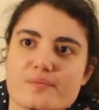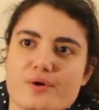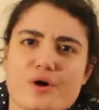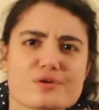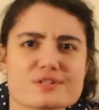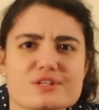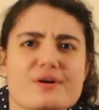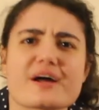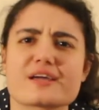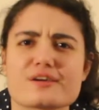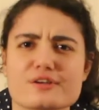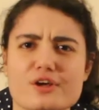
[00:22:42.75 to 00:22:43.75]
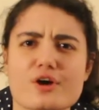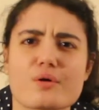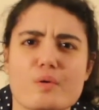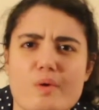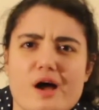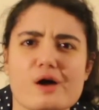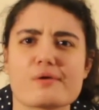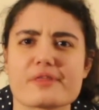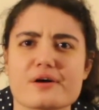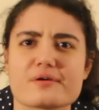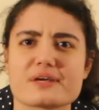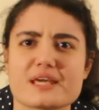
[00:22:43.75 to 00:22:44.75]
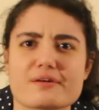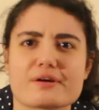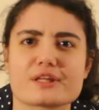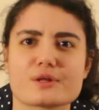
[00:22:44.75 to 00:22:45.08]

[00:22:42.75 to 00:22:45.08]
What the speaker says: Also, I could go a while without hearing